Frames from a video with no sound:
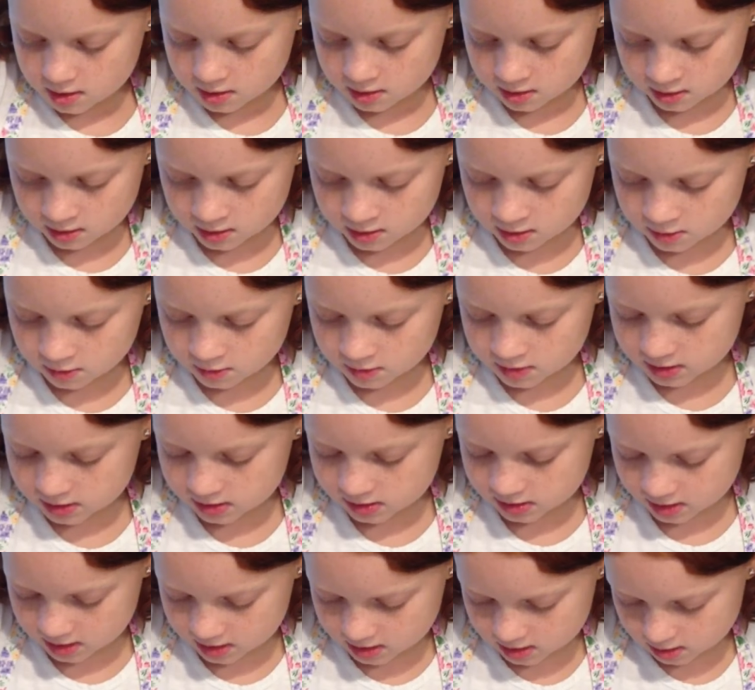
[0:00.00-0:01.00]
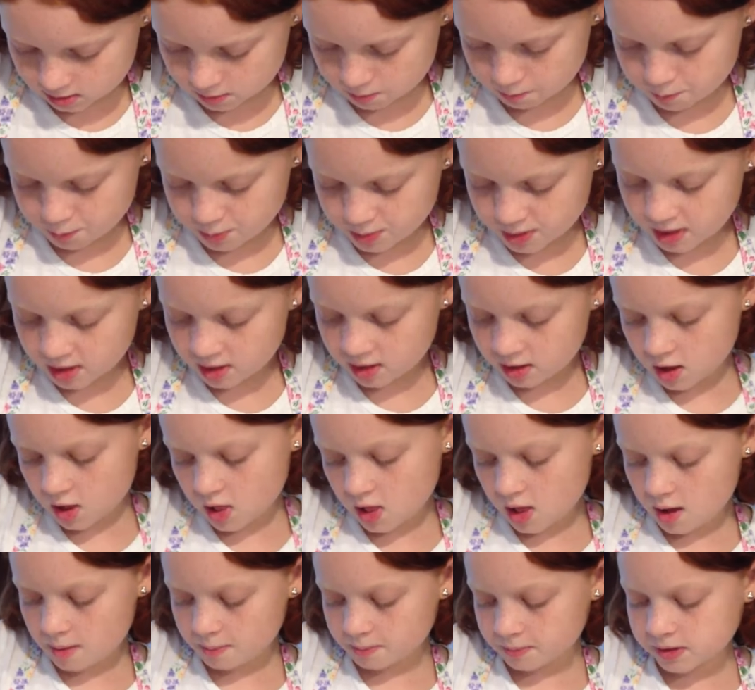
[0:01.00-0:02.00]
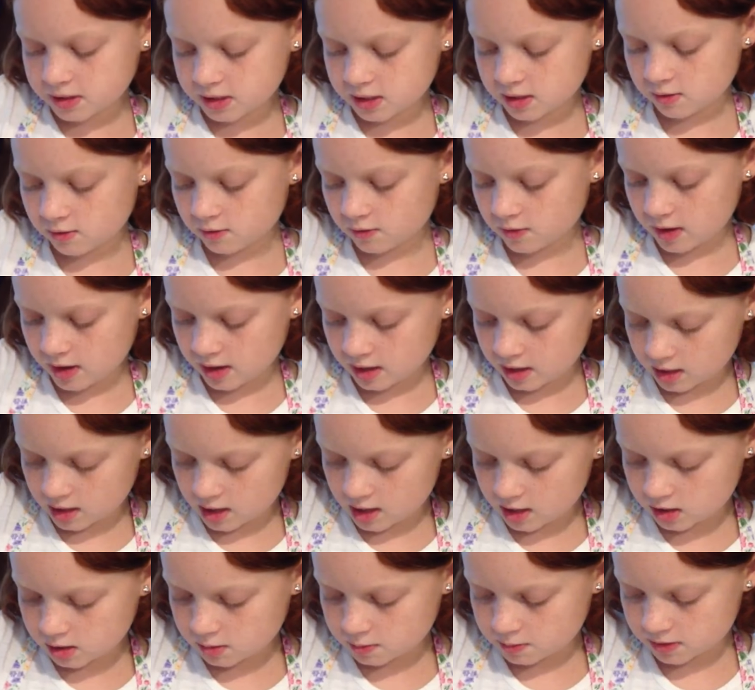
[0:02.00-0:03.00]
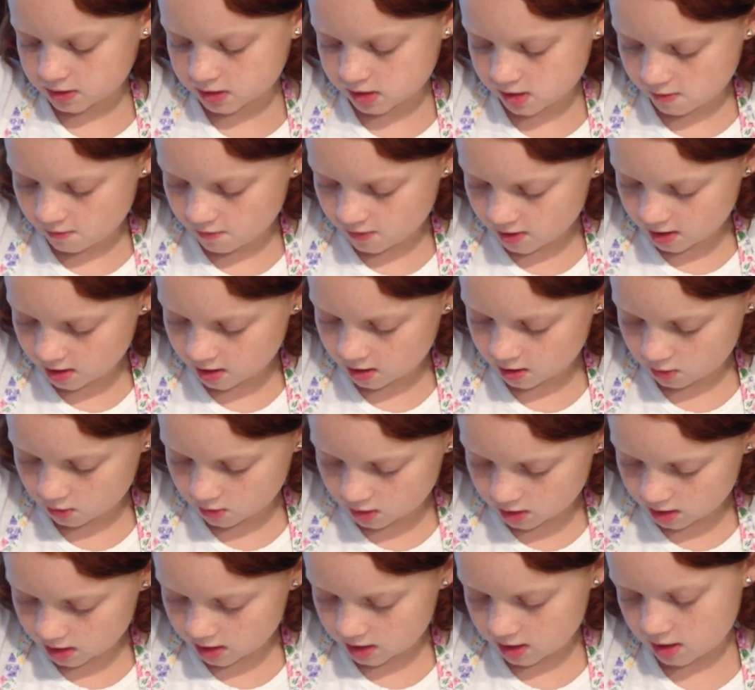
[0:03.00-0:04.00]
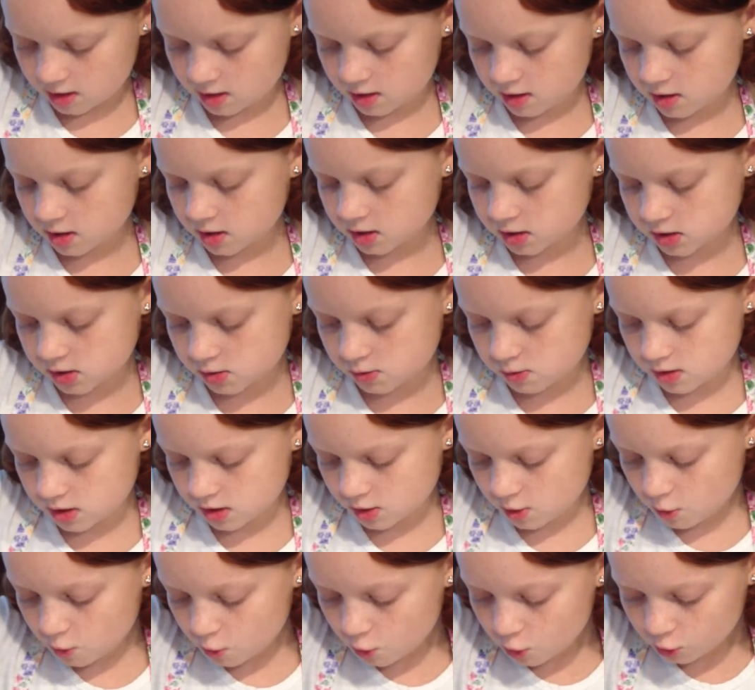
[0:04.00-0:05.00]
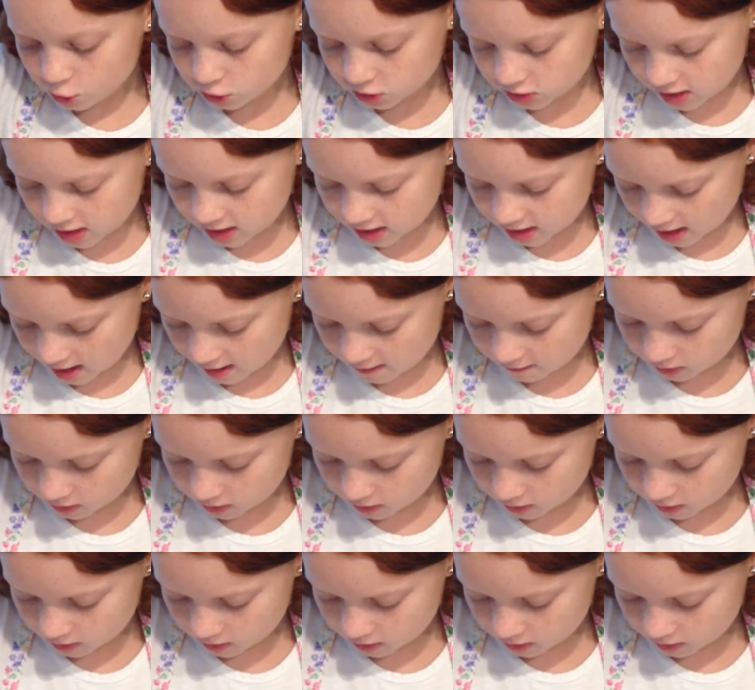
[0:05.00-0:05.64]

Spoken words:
You don't want to see any big clumps of any specific ingredient because you want the whole thing to have